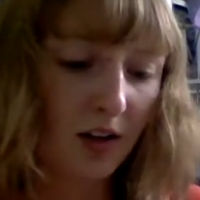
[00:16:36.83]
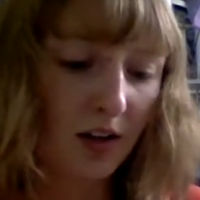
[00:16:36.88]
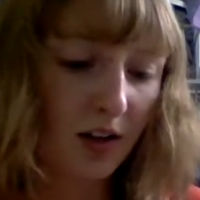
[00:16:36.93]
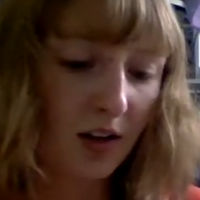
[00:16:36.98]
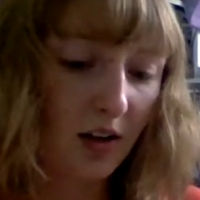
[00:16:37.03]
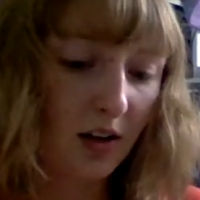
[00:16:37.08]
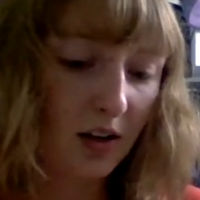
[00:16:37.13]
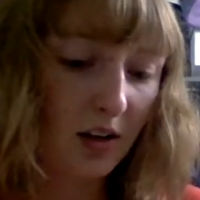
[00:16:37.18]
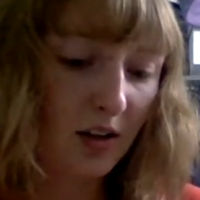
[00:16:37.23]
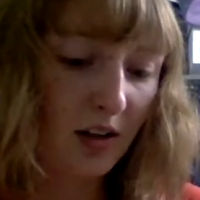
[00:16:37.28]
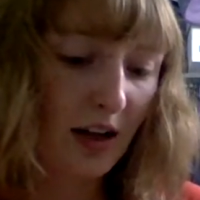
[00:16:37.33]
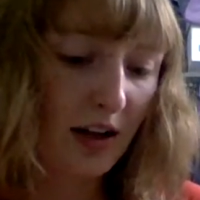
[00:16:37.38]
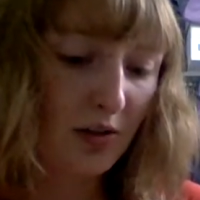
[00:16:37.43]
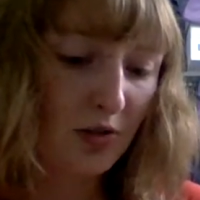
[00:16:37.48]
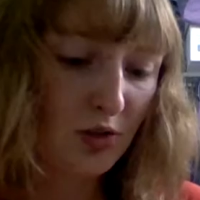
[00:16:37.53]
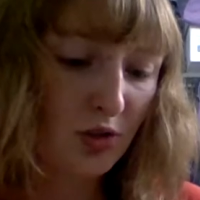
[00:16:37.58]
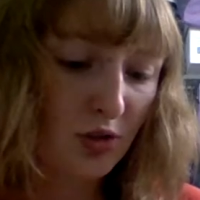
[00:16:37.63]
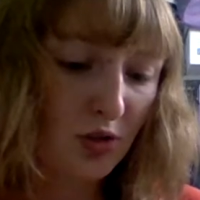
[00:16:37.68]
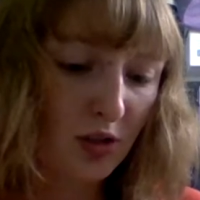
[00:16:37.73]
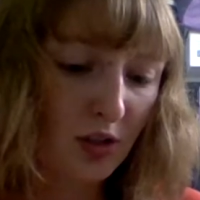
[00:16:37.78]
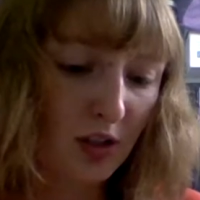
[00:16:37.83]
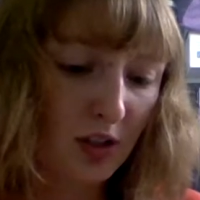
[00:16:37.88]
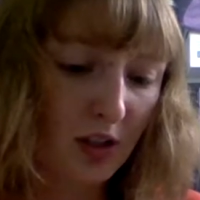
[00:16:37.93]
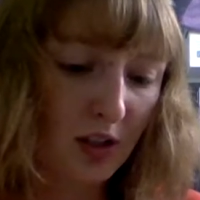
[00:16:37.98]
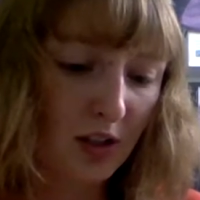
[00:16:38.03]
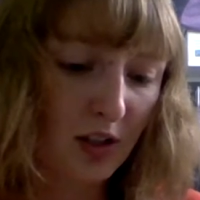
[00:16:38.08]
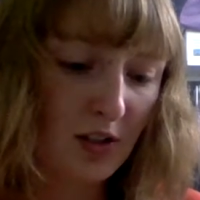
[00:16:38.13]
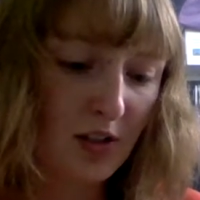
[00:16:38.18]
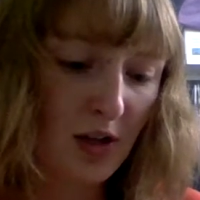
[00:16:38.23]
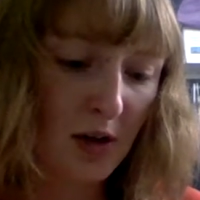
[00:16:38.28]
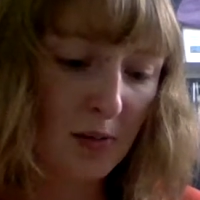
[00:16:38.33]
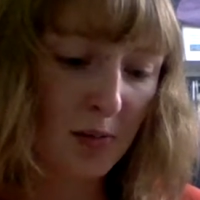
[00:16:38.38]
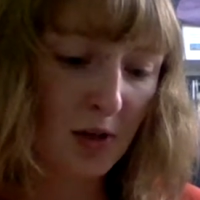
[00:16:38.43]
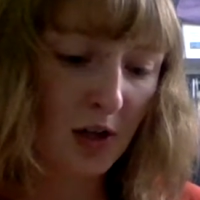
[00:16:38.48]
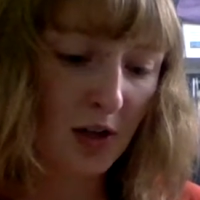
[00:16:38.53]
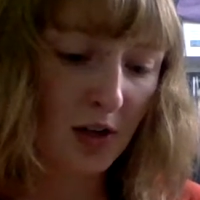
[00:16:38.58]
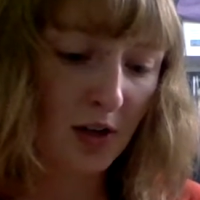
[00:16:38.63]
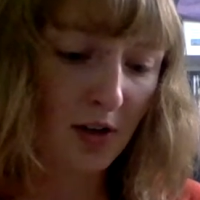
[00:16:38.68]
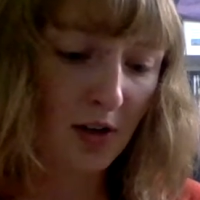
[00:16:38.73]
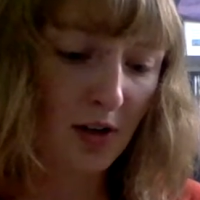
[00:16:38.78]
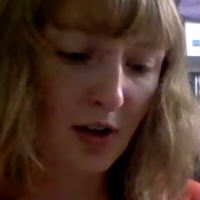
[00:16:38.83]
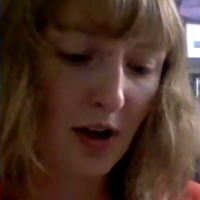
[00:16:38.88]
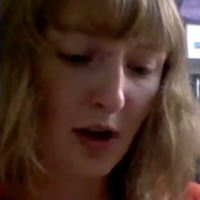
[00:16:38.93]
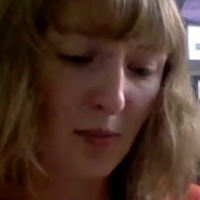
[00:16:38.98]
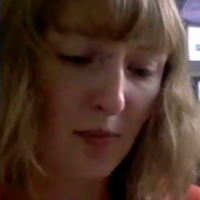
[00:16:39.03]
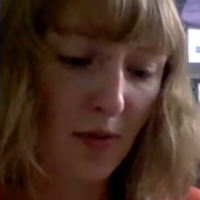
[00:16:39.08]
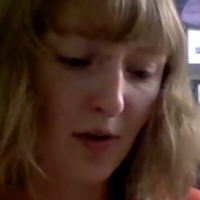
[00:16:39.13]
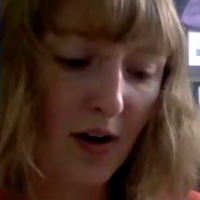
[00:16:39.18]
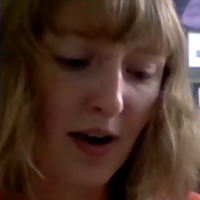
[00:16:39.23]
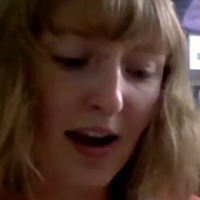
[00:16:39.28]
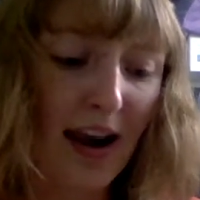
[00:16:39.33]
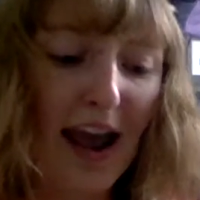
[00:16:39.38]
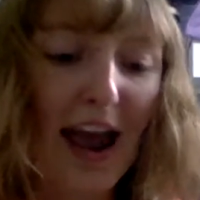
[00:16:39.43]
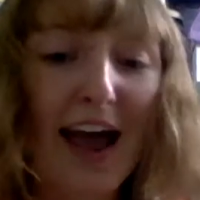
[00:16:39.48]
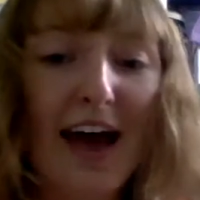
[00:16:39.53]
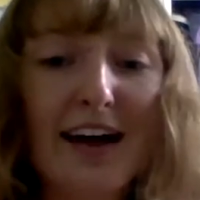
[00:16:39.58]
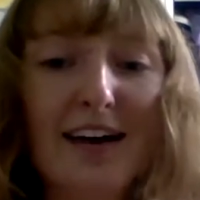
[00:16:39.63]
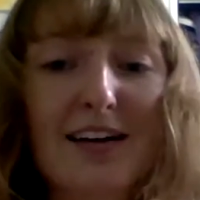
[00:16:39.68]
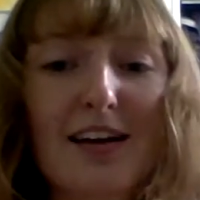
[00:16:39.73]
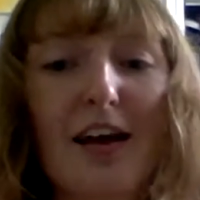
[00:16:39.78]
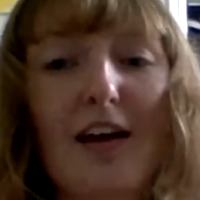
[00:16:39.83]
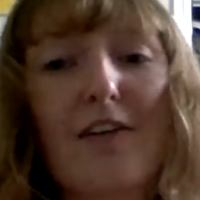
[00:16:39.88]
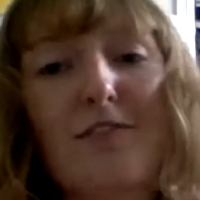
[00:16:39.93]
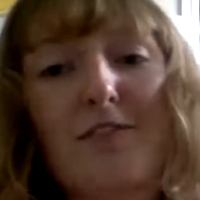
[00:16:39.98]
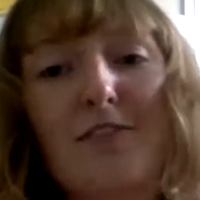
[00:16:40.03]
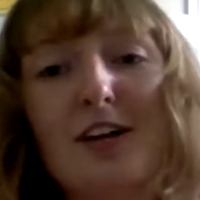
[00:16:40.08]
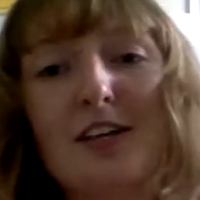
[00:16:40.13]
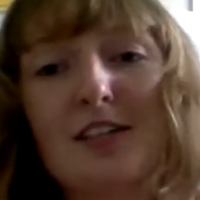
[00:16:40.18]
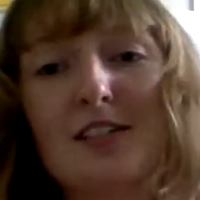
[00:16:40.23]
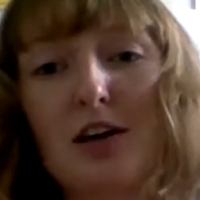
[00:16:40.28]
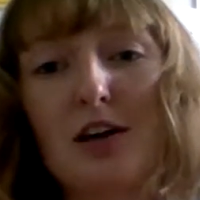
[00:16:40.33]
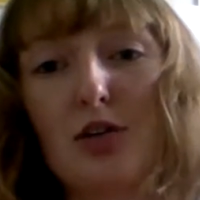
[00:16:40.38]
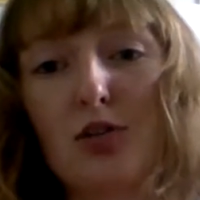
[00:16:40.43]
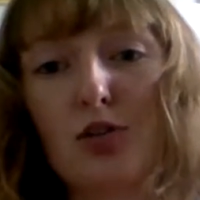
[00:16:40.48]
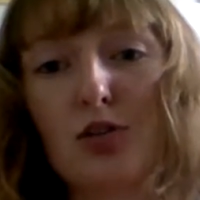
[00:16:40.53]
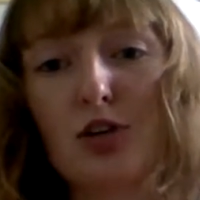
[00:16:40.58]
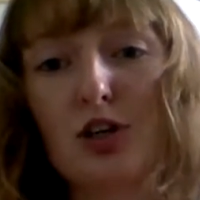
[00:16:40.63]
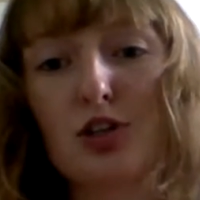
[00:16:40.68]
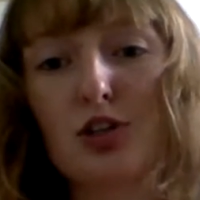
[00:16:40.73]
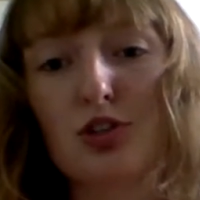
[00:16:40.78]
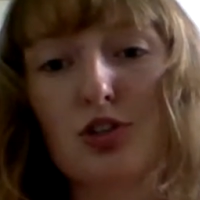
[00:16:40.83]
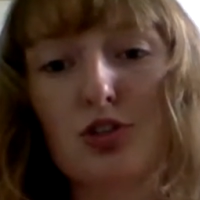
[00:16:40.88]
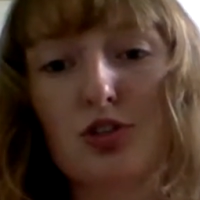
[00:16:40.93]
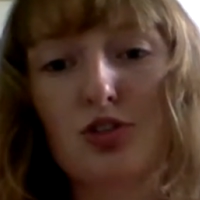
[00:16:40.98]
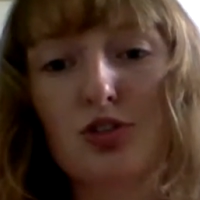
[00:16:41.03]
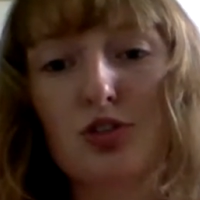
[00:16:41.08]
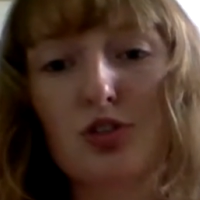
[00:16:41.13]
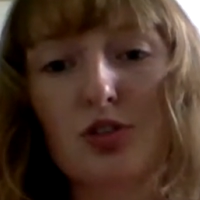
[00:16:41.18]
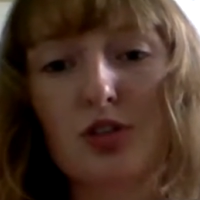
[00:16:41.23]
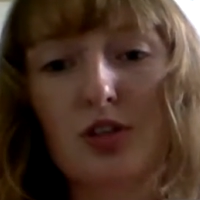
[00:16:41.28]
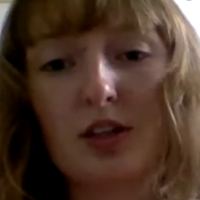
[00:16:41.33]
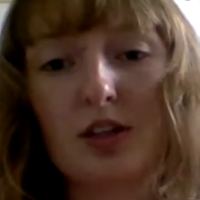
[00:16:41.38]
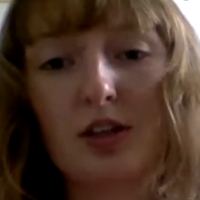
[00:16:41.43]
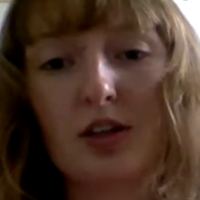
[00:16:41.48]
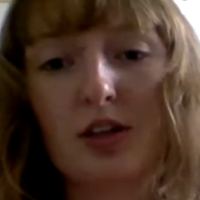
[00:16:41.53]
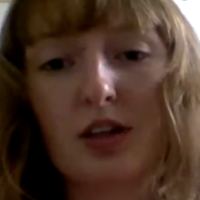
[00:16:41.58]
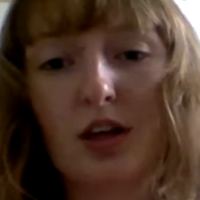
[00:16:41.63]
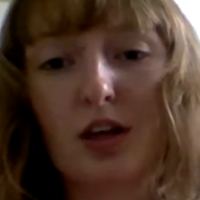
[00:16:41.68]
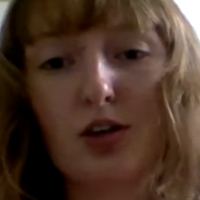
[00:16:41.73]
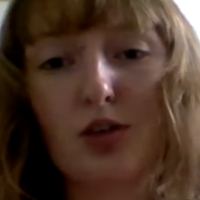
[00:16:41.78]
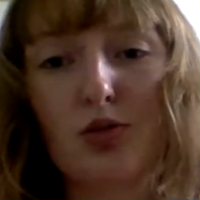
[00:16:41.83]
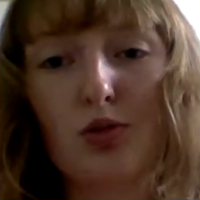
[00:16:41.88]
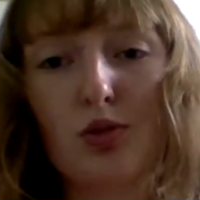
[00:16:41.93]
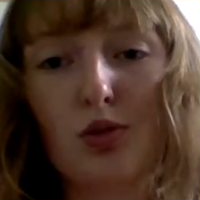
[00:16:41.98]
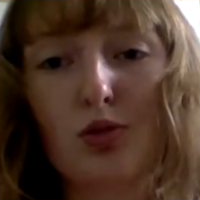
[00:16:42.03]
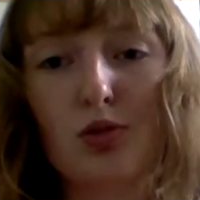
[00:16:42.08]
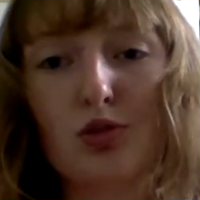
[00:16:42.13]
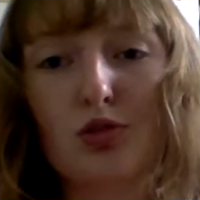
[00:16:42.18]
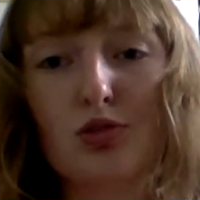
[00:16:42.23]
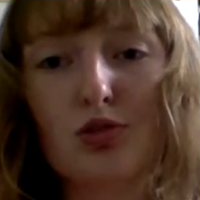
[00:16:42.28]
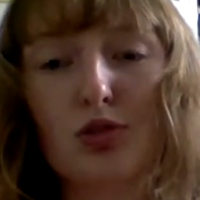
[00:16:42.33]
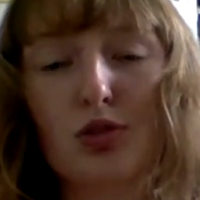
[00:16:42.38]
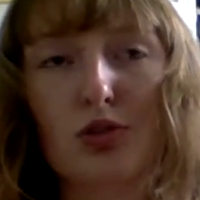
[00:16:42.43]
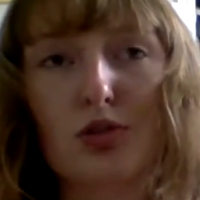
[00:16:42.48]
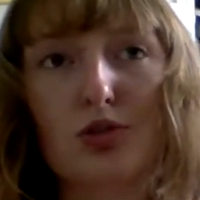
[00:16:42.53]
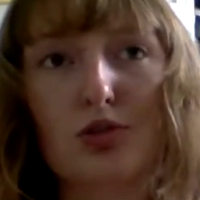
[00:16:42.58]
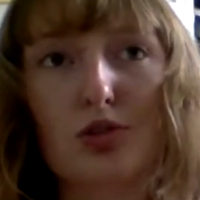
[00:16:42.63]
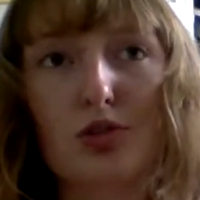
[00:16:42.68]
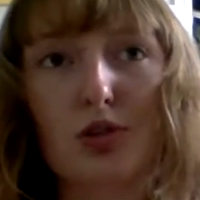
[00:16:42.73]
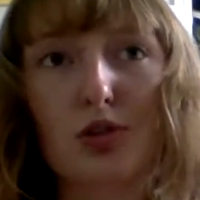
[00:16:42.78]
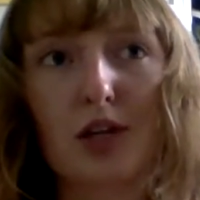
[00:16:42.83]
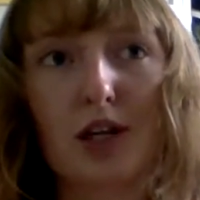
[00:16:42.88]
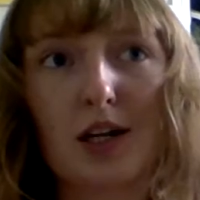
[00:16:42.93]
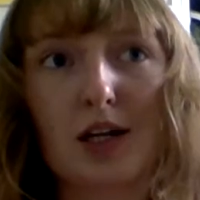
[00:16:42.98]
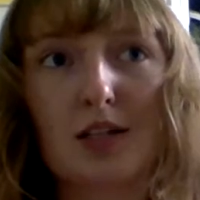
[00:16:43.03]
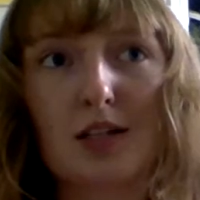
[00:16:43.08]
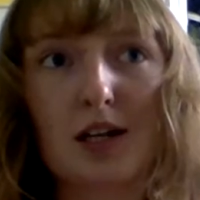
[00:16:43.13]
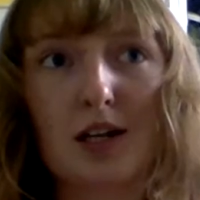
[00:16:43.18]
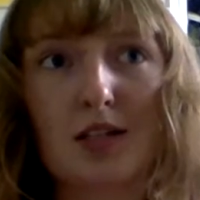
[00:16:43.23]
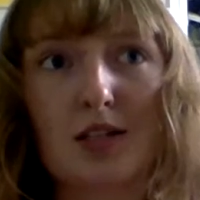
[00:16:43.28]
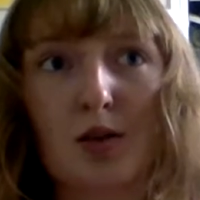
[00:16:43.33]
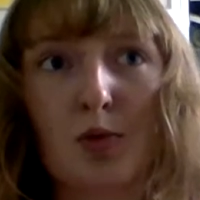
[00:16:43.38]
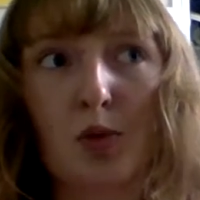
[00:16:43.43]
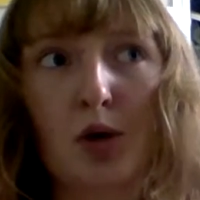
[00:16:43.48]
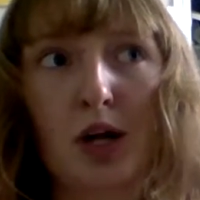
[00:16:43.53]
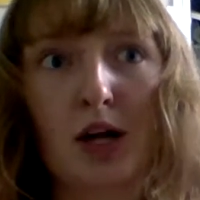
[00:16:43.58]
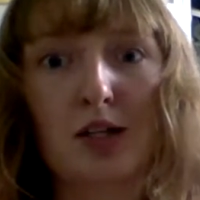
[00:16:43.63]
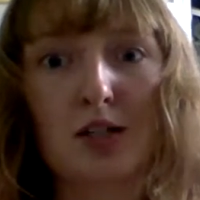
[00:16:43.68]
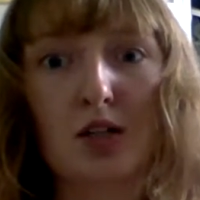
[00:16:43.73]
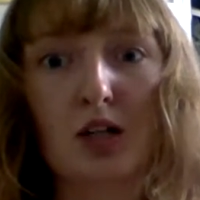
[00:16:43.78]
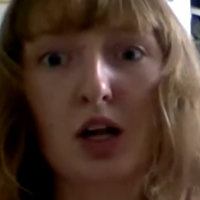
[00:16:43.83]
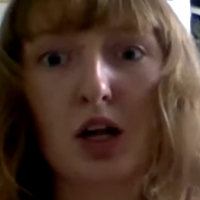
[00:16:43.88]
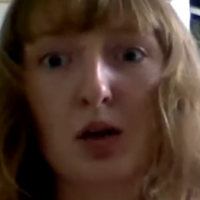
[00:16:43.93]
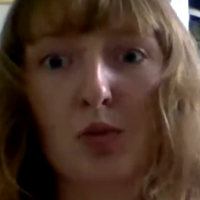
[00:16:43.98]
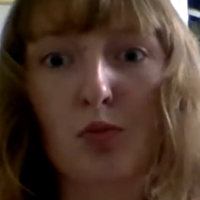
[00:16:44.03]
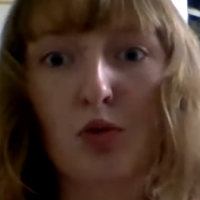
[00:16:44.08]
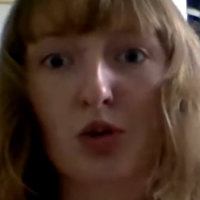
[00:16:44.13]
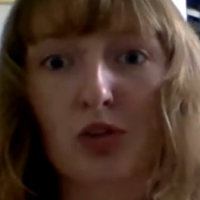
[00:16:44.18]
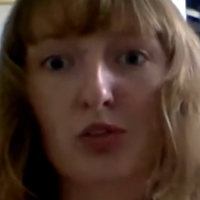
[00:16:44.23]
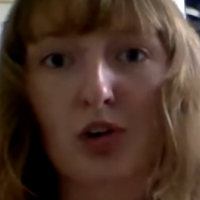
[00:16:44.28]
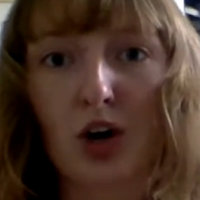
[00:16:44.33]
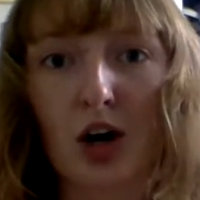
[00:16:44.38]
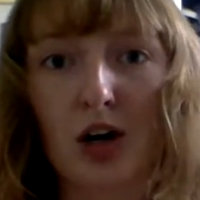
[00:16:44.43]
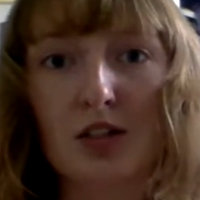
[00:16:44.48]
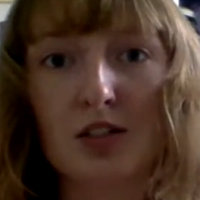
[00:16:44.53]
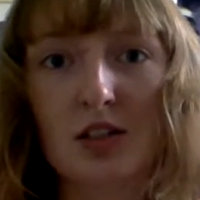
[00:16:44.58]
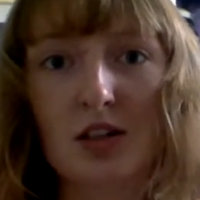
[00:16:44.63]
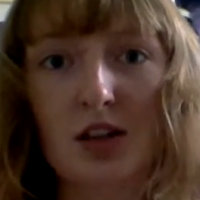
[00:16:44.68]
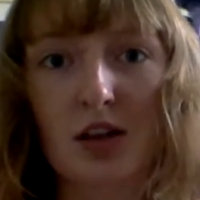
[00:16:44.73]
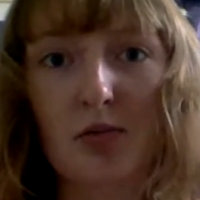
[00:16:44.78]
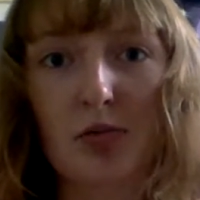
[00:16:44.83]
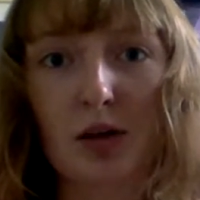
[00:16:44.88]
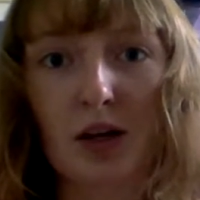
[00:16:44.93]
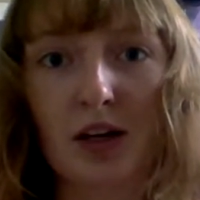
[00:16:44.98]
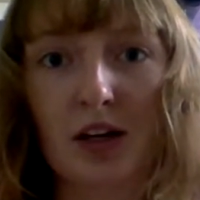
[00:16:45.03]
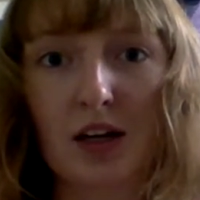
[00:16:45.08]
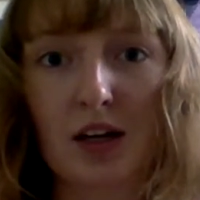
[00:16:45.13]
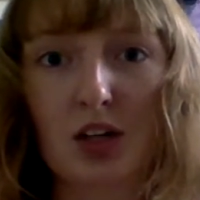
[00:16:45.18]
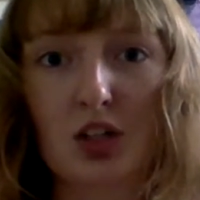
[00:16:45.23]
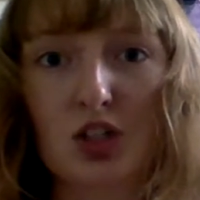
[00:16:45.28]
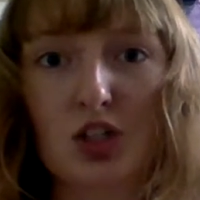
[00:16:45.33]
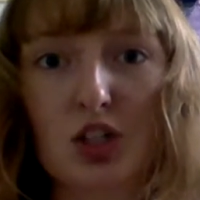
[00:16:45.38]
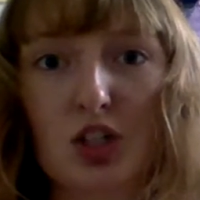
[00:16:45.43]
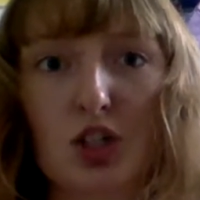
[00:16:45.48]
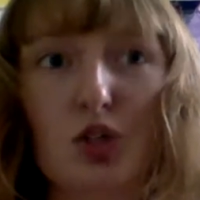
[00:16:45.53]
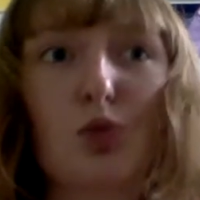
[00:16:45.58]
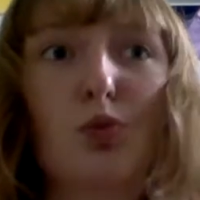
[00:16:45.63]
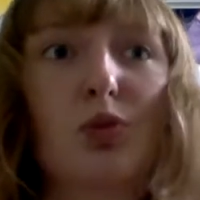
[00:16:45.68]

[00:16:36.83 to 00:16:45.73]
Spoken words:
It allows you to look at the top card of your library and at face down creatures that you don't control. So let's say someone has a lot of morph cards that they've played against you.